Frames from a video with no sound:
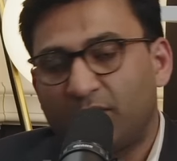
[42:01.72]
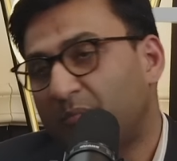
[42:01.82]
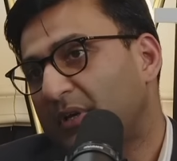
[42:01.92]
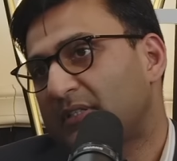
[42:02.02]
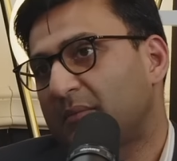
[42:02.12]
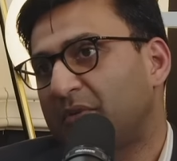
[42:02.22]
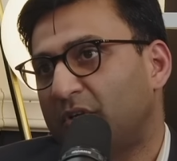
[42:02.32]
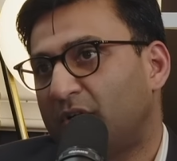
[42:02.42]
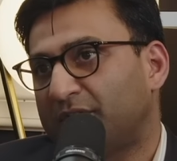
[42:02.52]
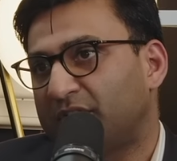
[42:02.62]
you pick somebody
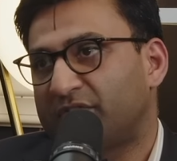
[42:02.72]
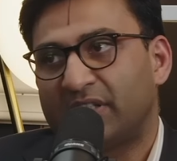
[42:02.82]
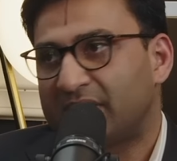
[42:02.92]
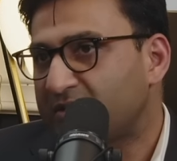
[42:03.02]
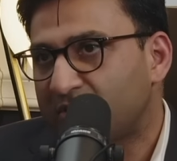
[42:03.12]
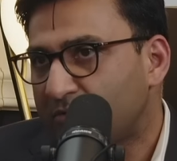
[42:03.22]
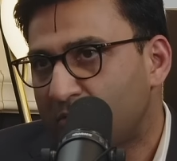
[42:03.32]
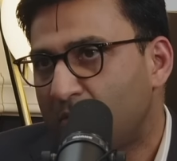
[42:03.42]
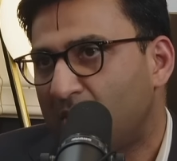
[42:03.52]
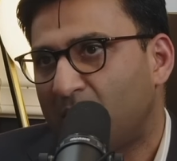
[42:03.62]
off the street, doesn't
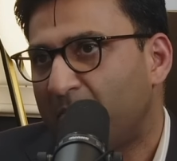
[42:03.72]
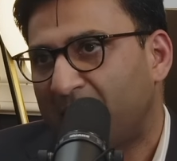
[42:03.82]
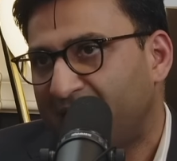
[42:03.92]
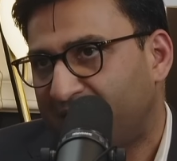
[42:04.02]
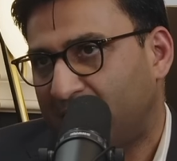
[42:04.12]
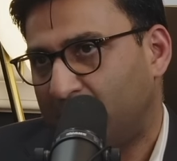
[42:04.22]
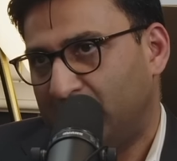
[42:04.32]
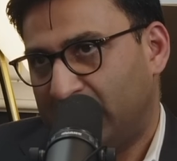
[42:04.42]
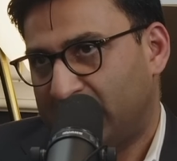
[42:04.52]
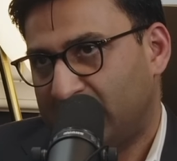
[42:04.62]
know how a PayFac
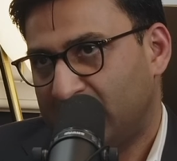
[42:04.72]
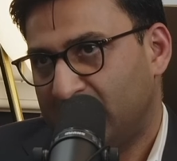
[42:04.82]
works.